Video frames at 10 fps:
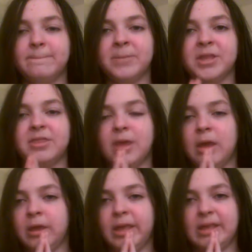but
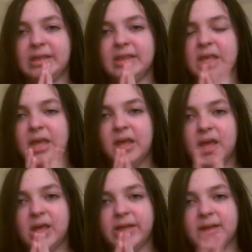
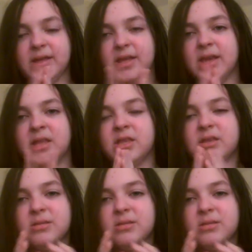it,